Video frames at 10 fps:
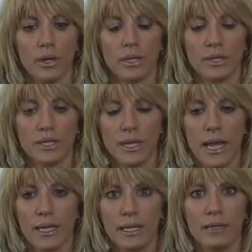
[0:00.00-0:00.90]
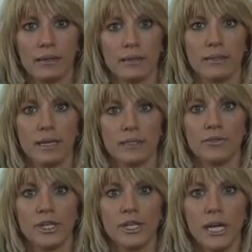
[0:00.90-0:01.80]
a society that says
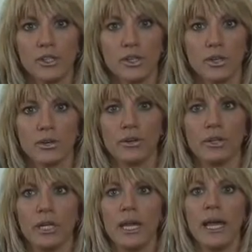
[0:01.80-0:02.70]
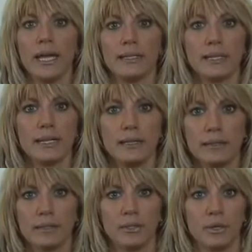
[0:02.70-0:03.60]
if you catch it early, it's
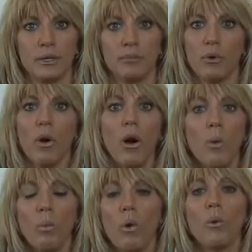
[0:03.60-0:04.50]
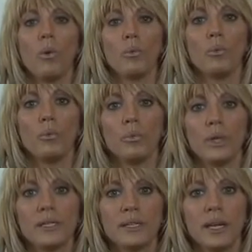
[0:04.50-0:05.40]
easily treatable. Well,
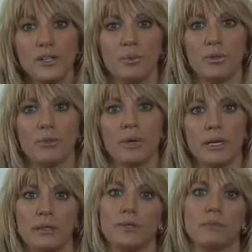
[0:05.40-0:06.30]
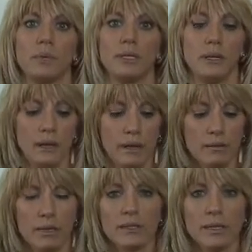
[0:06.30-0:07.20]
let's catch it with the right instrument.
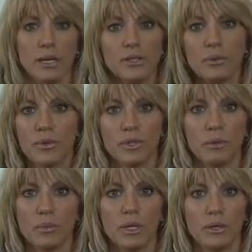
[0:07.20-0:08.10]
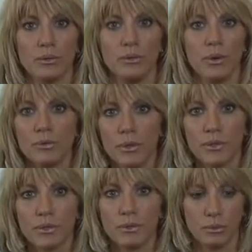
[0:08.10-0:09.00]
Let's catch it with somebody who knows
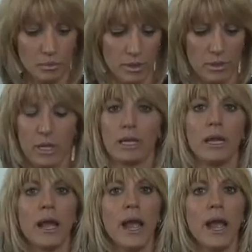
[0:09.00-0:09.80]
what they're doing with it,